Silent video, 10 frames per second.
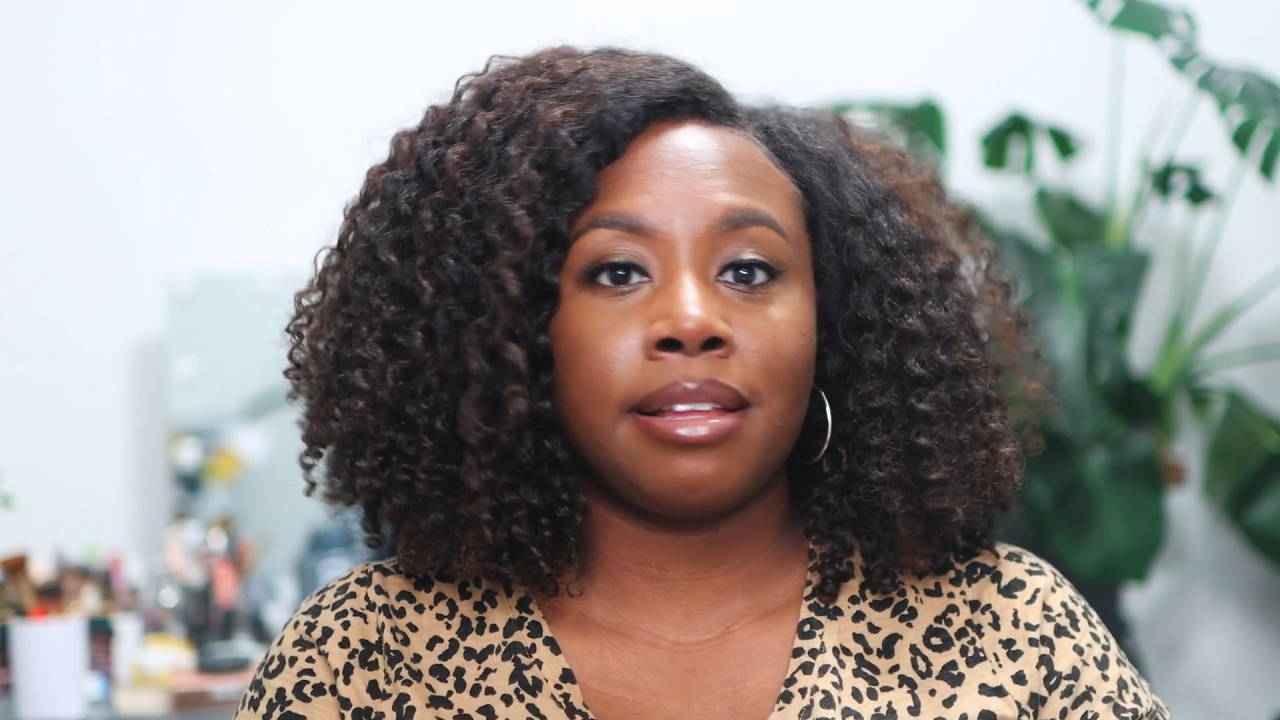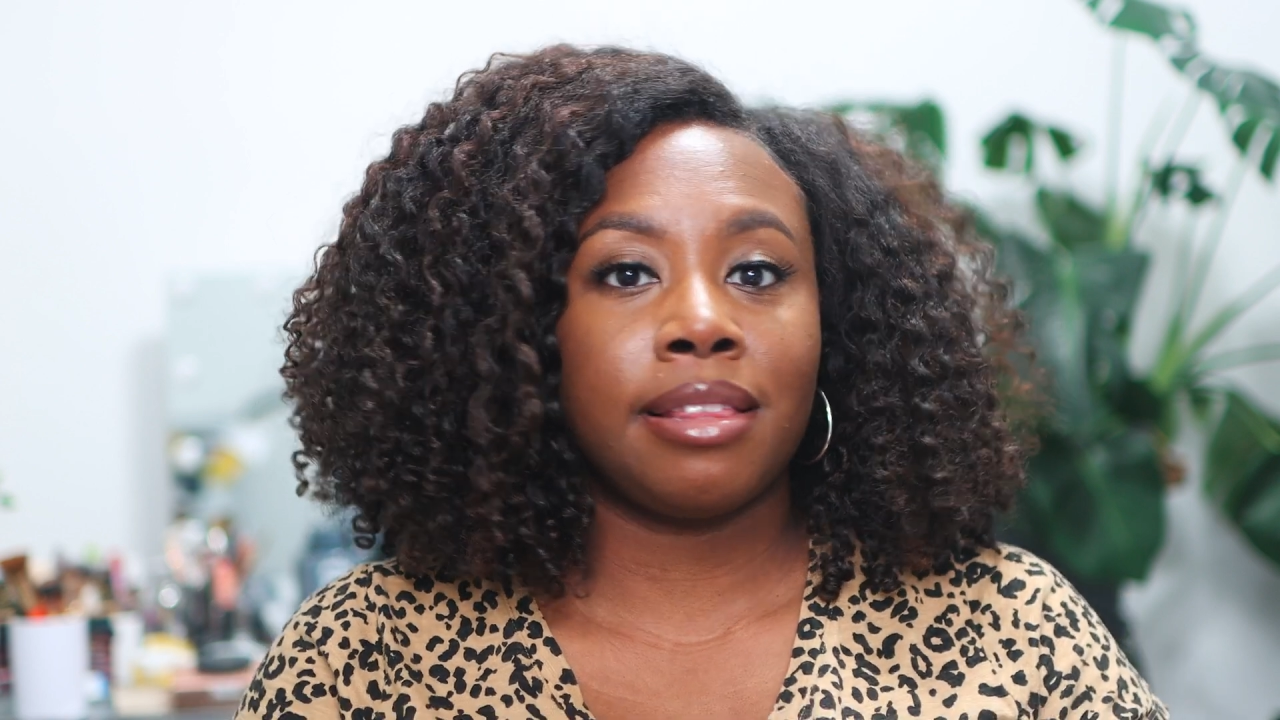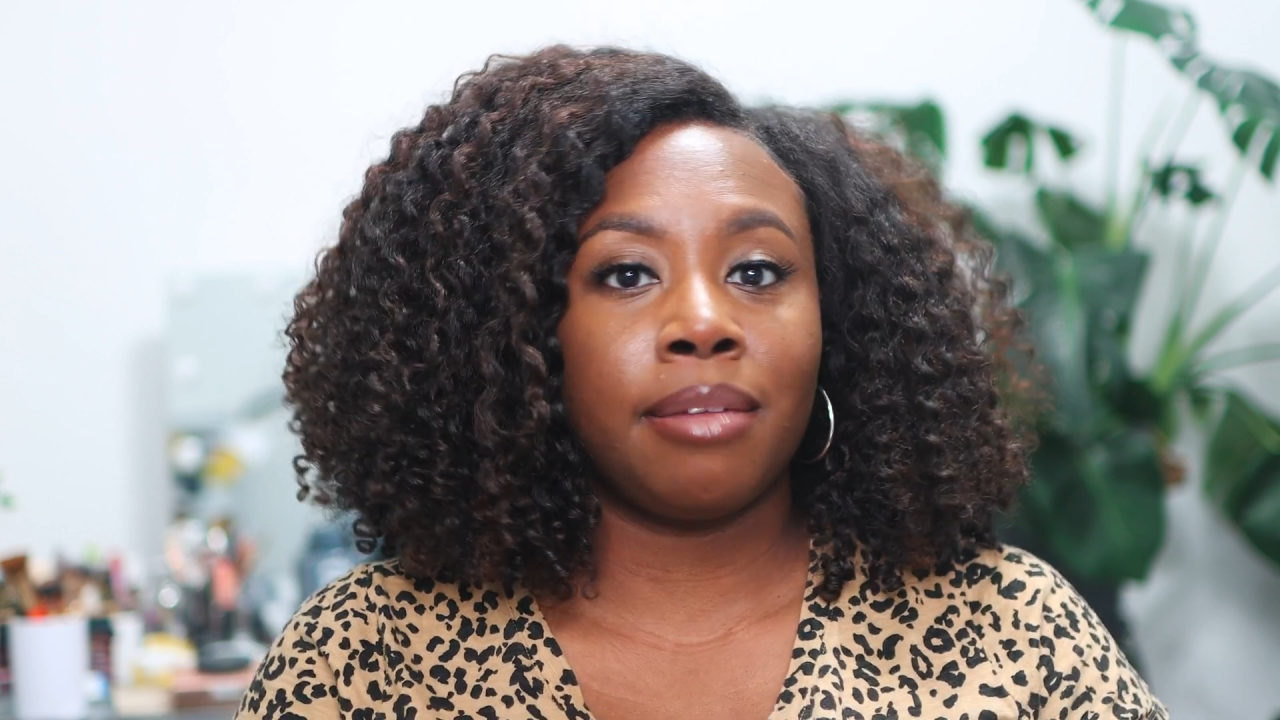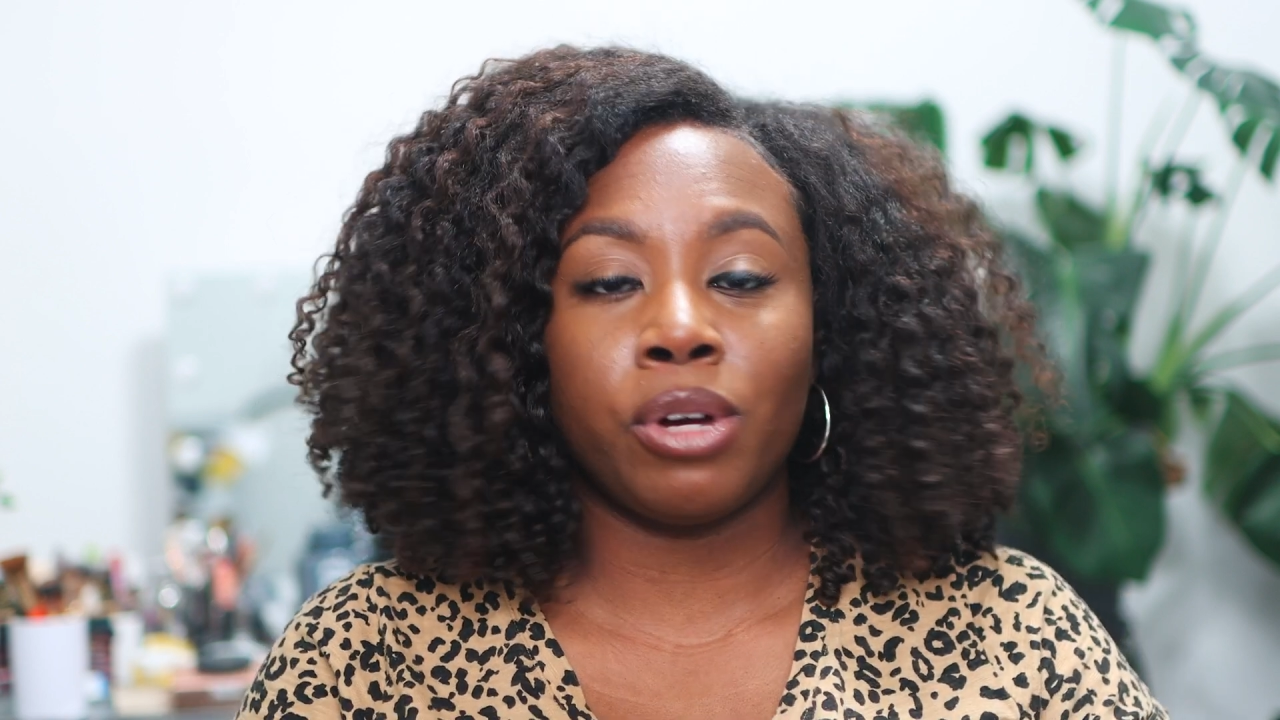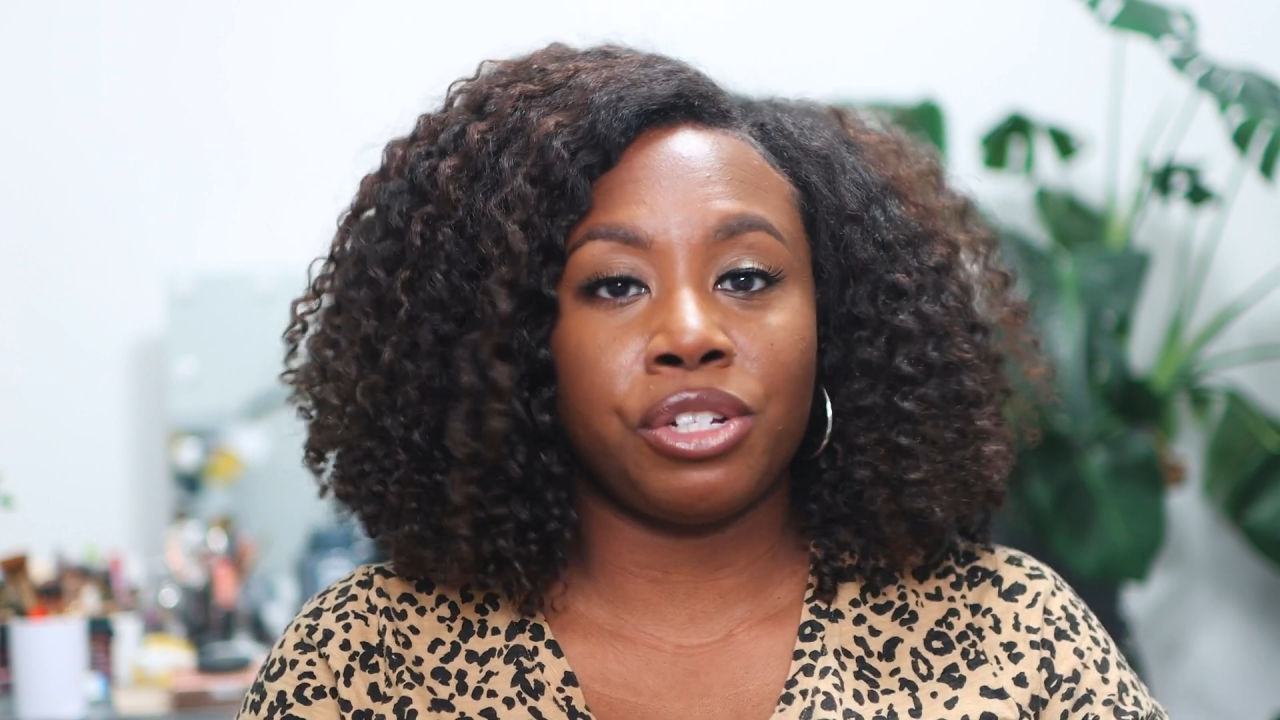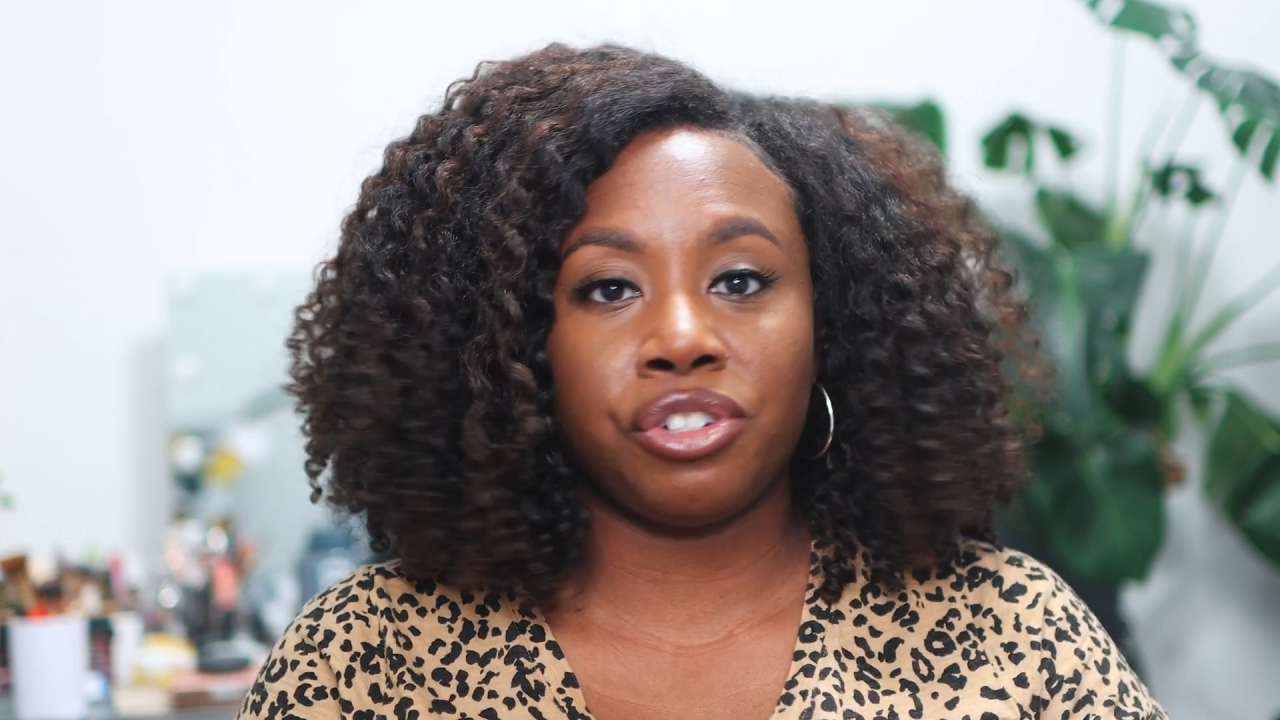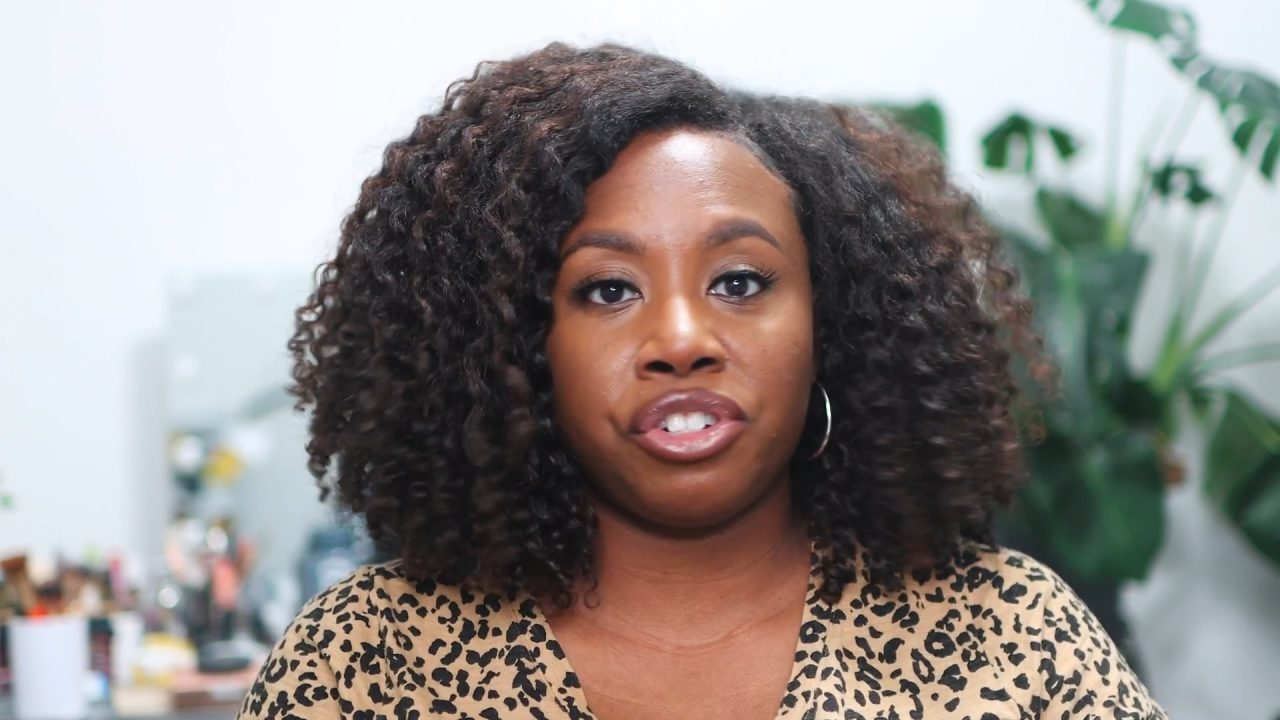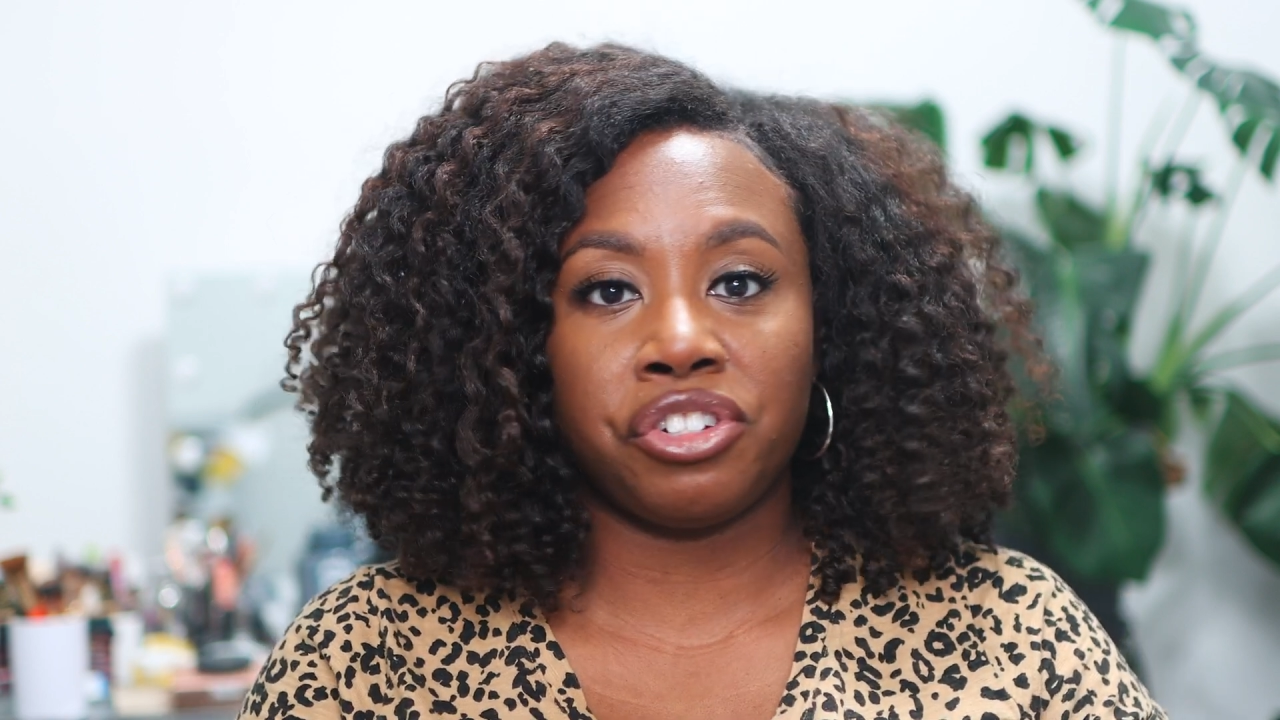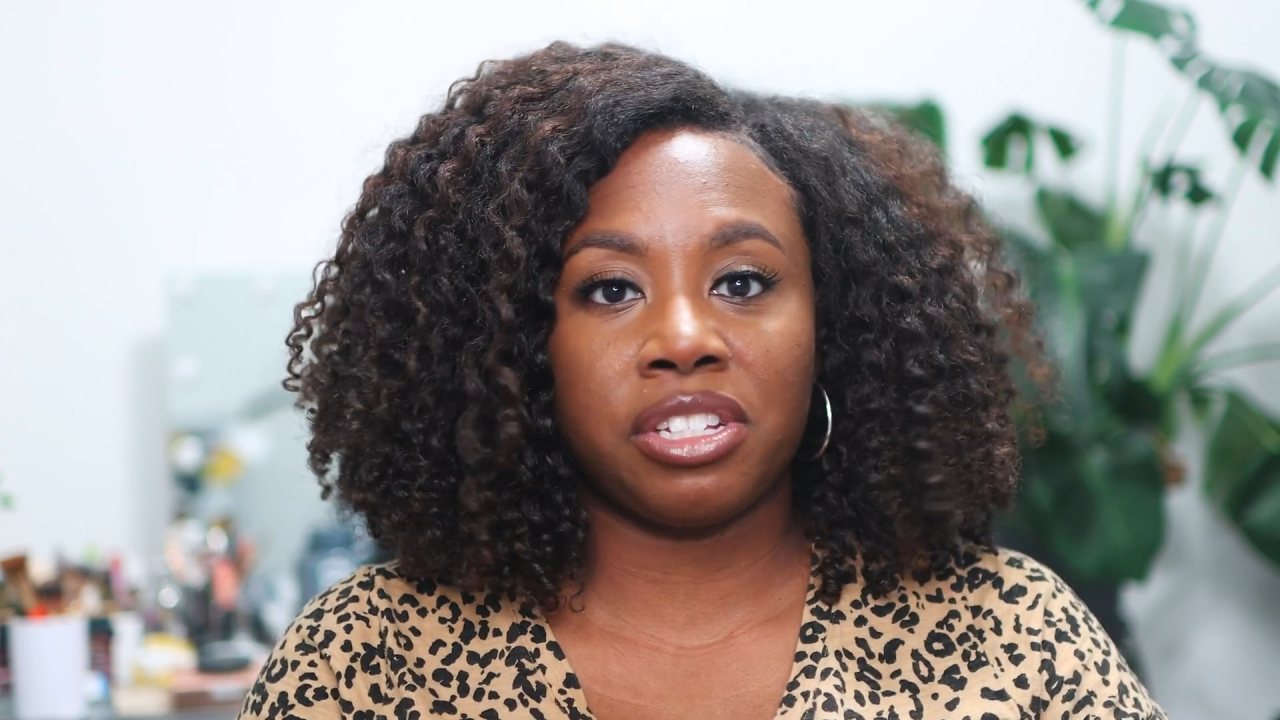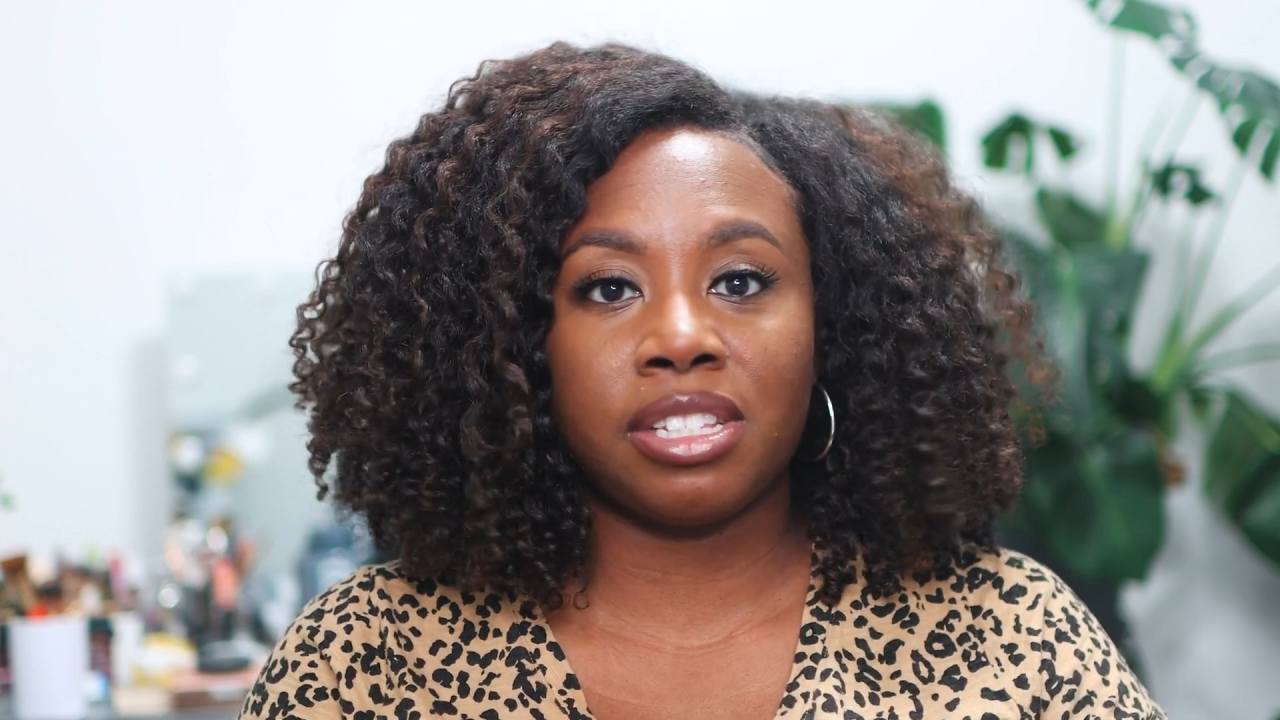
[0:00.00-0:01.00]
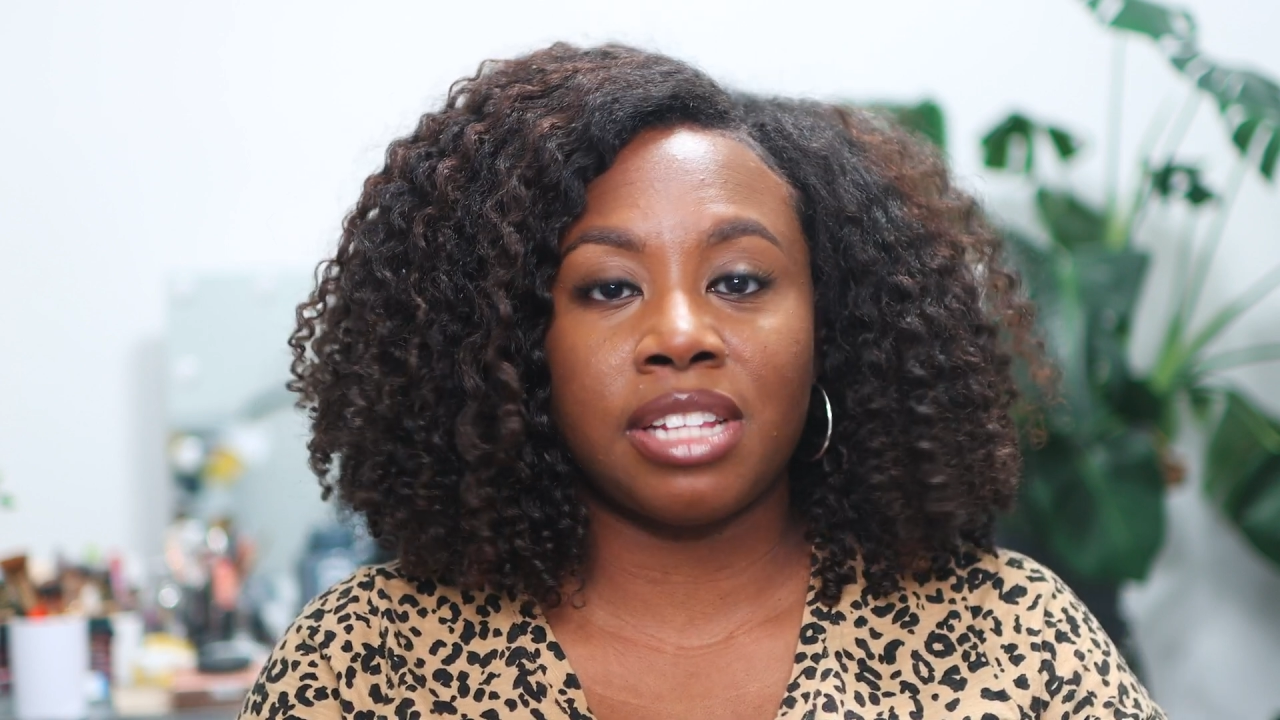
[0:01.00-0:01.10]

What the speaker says: the moisture is just